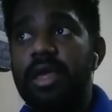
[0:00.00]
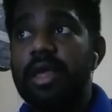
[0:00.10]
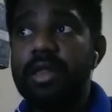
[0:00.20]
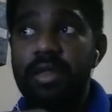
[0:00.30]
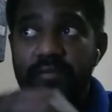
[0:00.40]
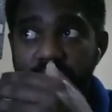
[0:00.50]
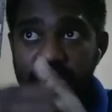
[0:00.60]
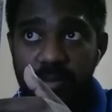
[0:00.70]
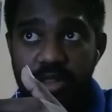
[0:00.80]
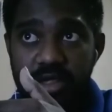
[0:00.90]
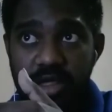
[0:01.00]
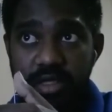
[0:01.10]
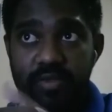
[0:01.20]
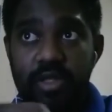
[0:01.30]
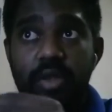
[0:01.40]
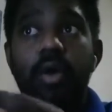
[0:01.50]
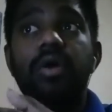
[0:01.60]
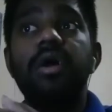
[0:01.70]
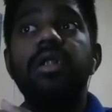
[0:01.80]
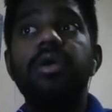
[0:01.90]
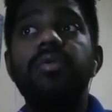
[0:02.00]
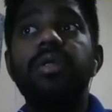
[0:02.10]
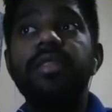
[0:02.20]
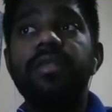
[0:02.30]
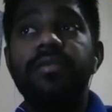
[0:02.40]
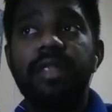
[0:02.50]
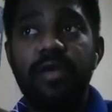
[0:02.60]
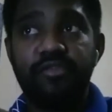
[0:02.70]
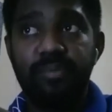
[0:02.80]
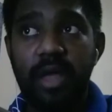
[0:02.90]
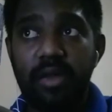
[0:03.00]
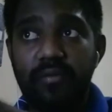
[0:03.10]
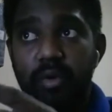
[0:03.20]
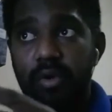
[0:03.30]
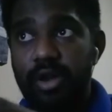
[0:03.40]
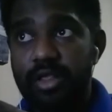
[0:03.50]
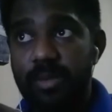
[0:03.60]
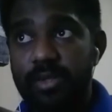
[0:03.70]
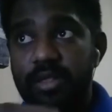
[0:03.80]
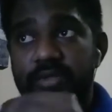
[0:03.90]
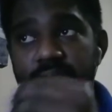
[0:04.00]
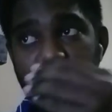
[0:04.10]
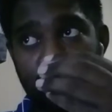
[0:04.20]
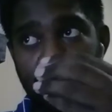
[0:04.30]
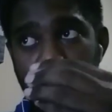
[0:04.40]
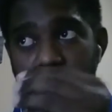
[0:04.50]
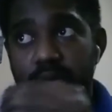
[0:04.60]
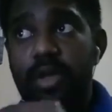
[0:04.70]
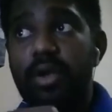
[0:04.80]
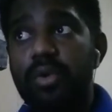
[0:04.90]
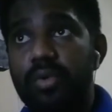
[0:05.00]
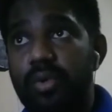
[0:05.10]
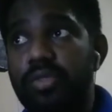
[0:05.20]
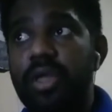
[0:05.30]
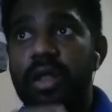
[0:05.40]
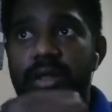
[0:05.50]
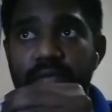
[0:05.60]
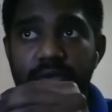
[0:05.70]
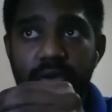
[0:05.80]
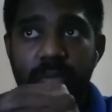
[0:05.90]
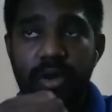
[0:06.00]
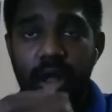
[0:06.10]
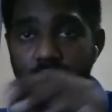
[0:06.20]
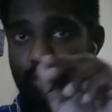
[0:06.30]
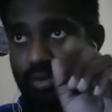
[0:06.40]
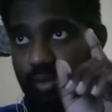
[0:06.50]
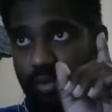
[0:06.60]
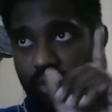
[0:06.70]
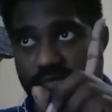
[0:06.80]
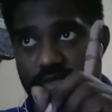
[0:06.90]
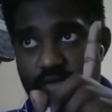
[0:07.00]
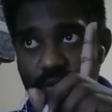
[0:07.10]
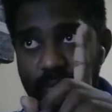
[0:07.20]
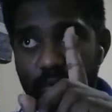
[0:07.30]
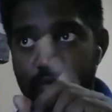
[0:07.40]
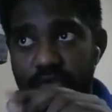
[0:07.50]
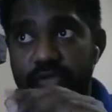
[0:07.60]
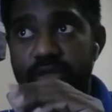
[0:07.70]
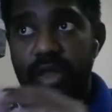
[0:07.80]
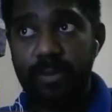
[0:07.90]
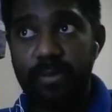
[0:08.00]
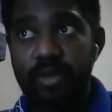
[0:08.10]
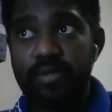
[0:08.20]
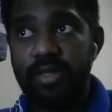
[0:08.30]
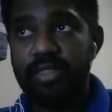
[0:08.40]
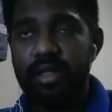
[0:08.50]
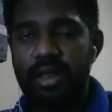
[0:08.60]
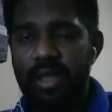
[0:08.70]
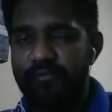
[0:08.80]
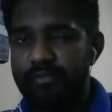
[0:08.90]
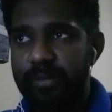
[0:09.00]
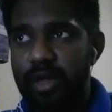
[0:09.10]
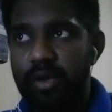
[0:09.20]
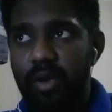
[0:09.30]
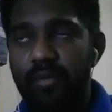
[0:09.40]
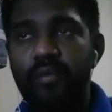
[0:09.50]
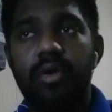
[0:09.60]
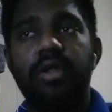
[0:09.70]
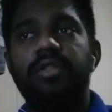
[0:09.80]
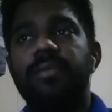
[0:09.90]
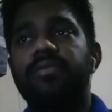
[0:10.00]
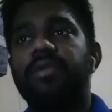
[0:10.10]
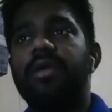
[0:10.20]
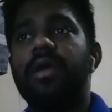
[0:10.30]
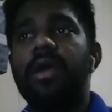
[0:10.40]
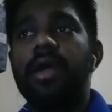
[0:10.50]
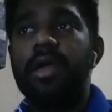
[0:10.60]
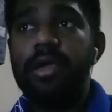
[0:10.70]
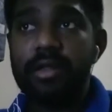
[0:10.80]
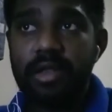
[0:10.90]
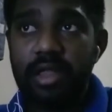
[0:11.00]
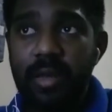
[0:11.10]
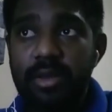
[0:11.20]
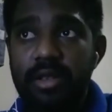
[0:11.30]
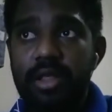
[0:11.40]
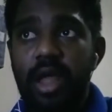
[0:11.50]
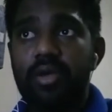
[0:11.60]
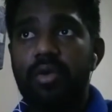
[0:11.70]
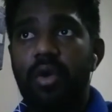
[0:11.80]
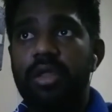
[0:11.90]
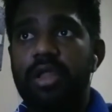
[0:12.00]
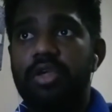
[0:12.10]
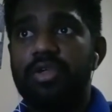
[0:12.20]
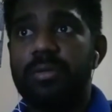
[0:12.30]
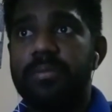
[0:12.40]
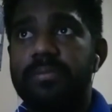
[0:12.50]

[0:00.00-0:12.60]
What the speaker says: Irreversible changes that occur during this lifespan of an organism is development. Growth and development are two consequent processes that happens in the lifespan of organisms. Irritability and coordination.